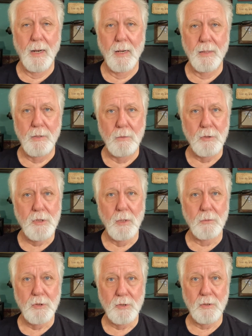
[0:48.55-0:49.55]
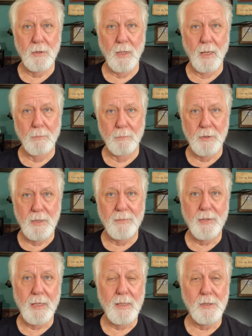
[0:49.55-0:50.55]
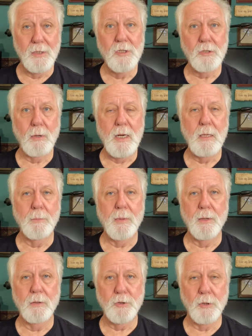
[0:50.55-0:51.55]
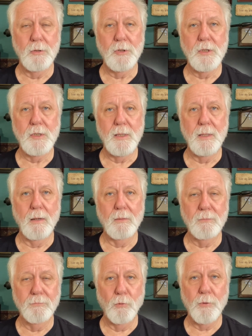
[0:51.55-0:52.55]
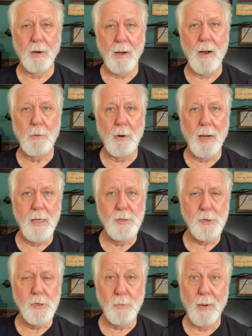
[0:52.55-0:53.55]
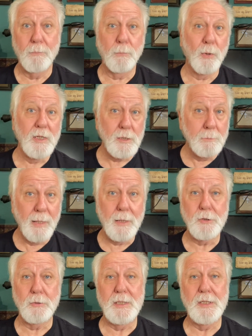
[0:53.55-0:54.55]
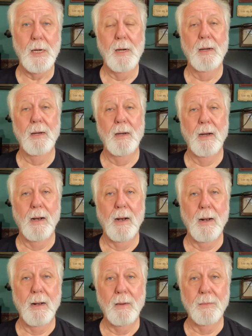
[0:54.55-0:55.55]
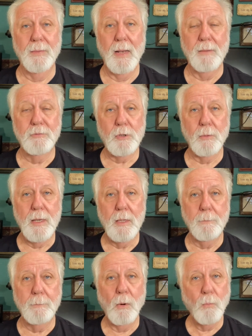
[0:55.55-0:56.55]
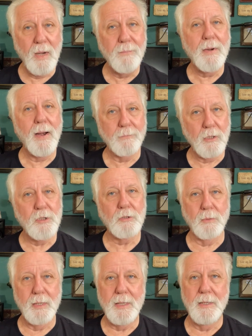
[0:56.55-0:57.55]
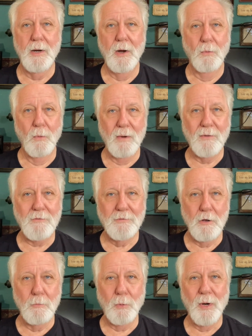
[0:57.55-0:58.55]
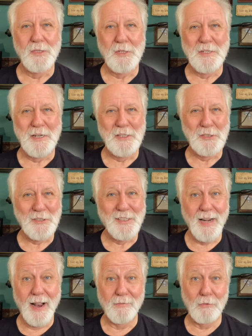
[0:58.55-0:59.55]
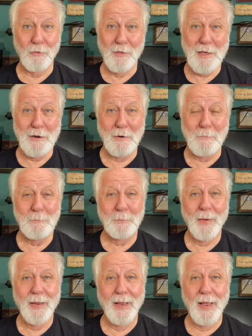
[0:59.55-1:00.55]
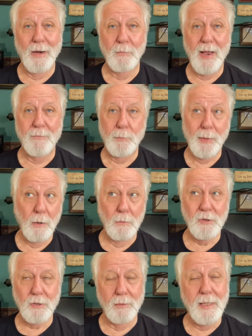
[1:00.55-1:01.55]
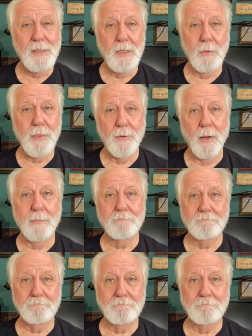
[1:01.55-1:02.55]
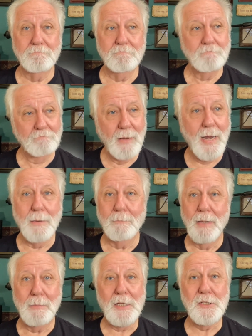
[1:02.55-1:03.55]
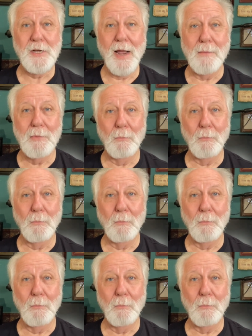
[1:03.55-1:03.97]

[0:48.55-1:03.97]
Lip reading: used those DVDs and screened them in their churches and for their congregations. We have prison ministries that have screened them, but we've never screened one of our film presentations at the theater. And we have a big old screen, so we thought, hey, maybe it's time that